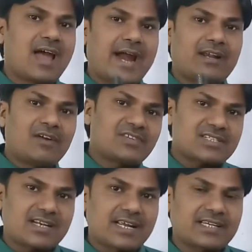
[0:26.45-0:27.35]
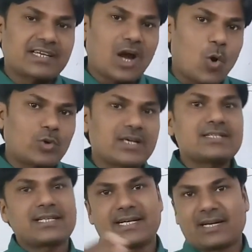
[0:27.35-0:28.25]
and after striking how
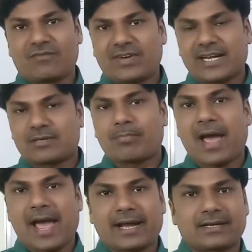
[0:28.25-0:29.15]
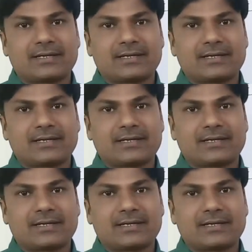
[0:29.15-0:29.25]
does it reflect back.